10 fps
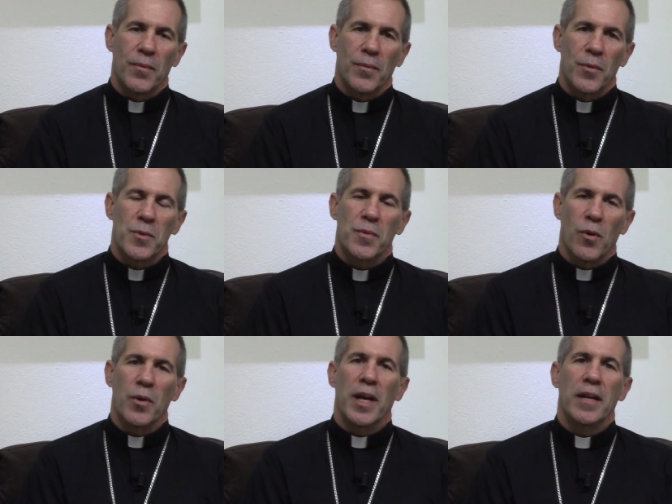was
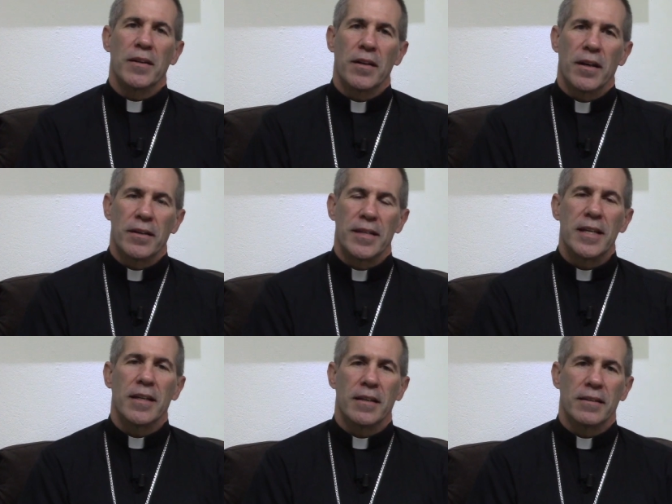ordained a
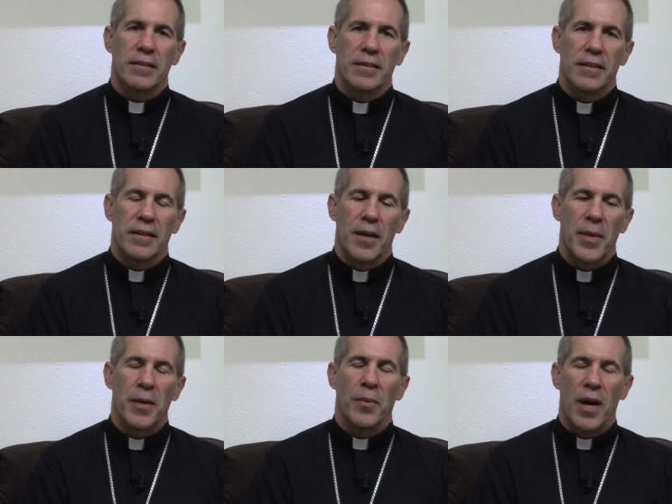deacon, I
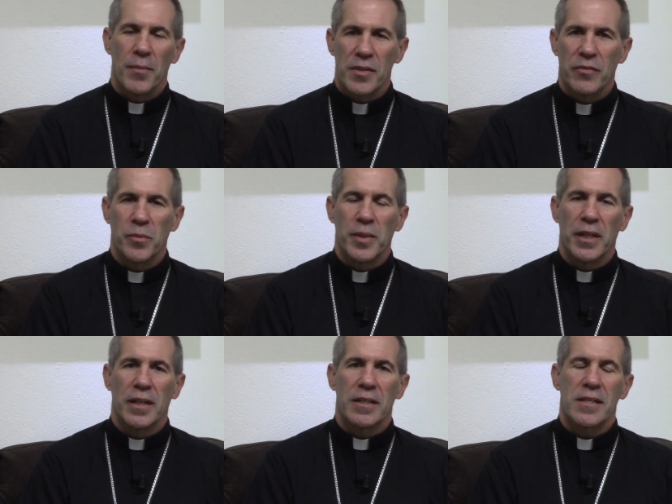made a promise of
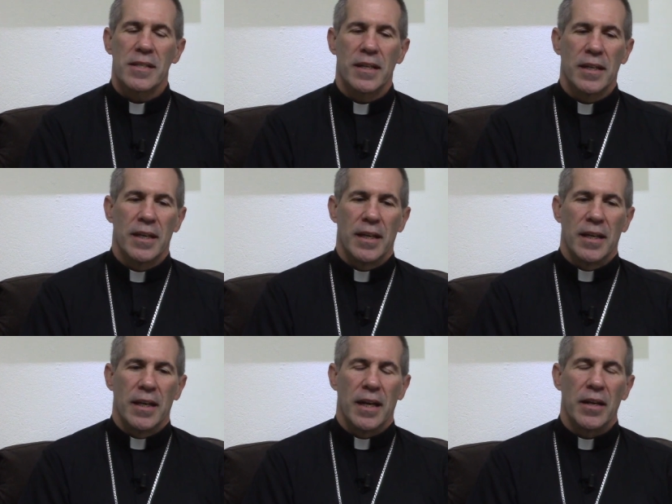obedience.
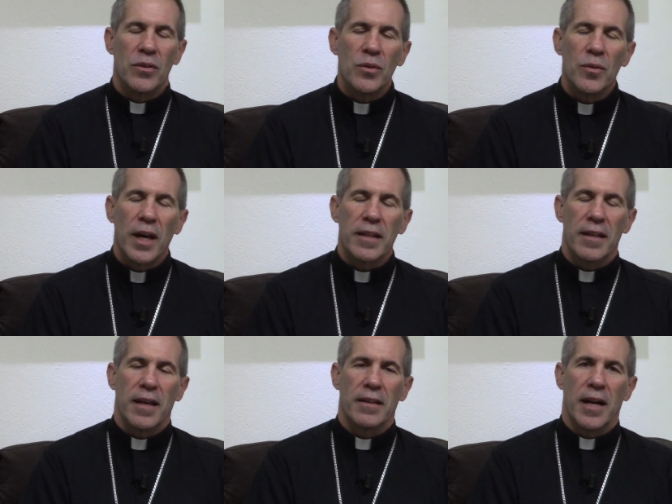And I knew right
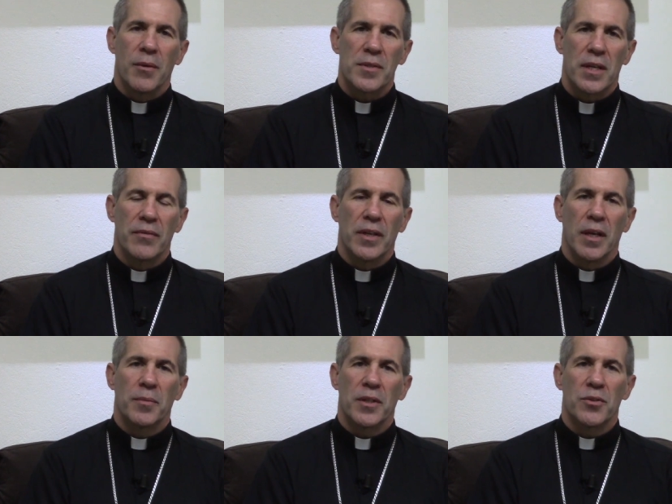then that I was giving
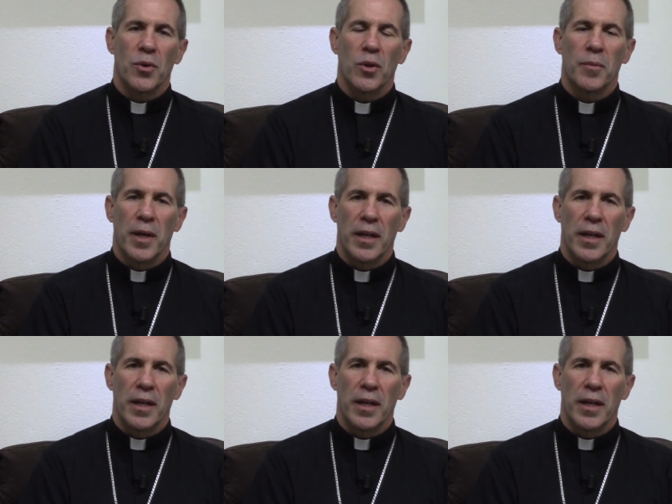up control of my